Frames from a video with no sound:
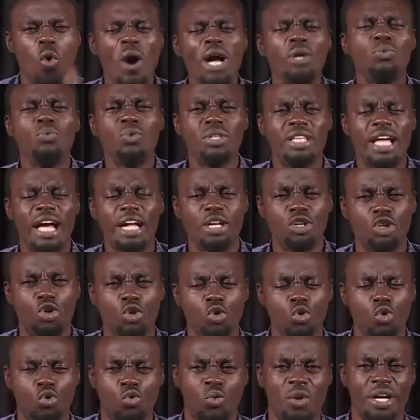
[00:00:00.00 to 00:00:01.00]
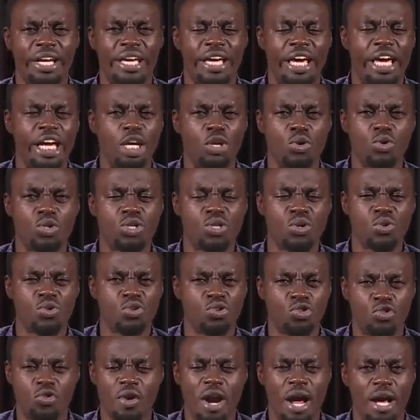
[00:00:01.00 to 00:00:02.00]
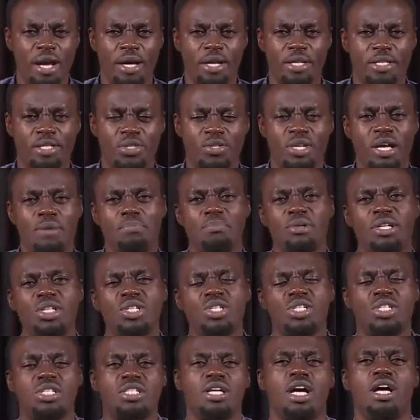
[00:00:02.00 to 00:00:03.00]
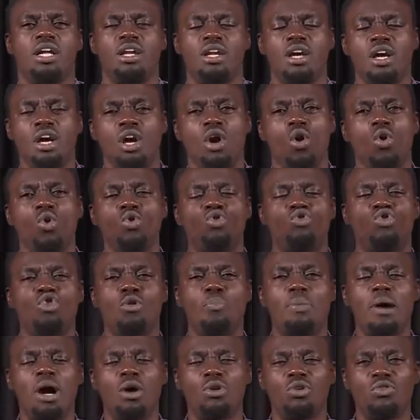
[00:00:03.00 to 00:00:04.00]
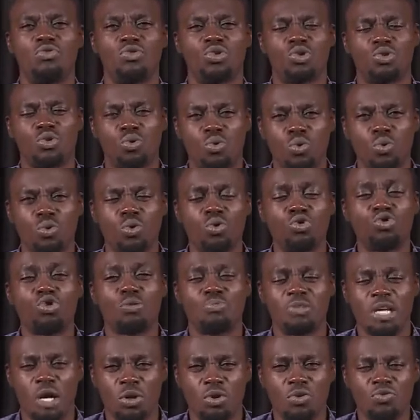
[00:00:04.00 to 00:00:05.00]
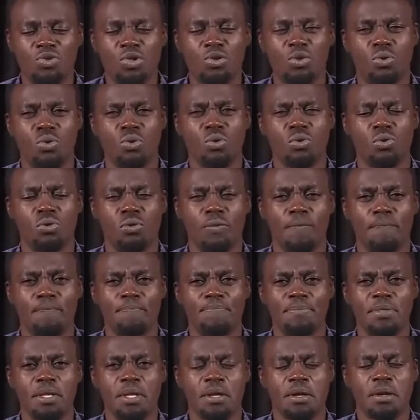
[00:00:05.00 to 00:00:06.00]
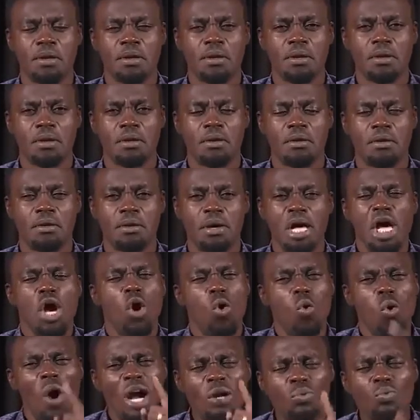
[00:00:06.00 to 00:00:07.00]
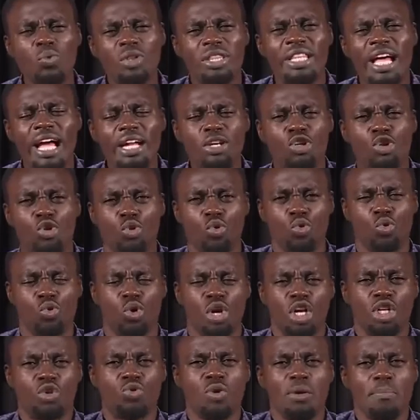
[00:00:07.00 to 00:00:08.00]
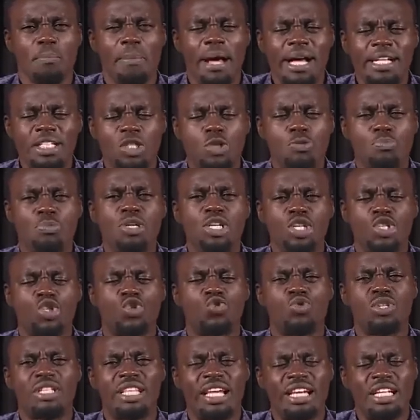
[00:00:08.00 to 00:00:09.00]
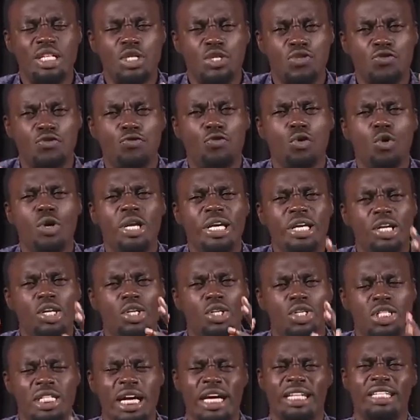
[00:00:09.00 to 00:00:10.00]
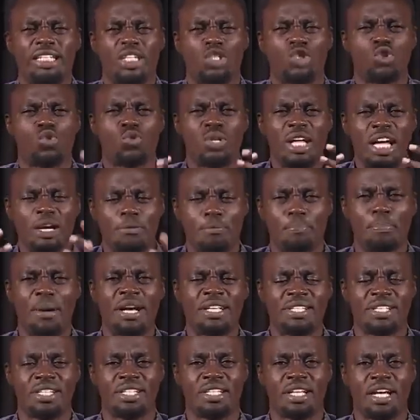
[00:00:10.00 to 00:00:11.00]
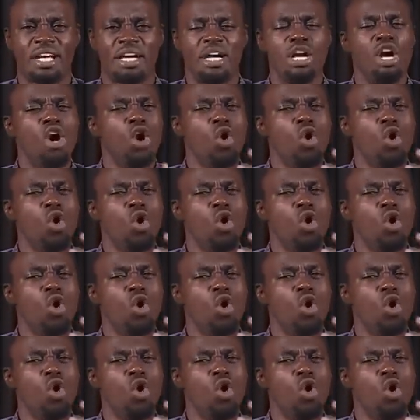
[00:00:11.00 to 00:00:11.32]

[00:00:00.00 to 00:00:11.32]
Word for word: What would that do to a kid who's on drugs, somebody's son who dropped out of school, who dropped out of school? What would that do to a man's ministry that is falling in tatters, to that pastor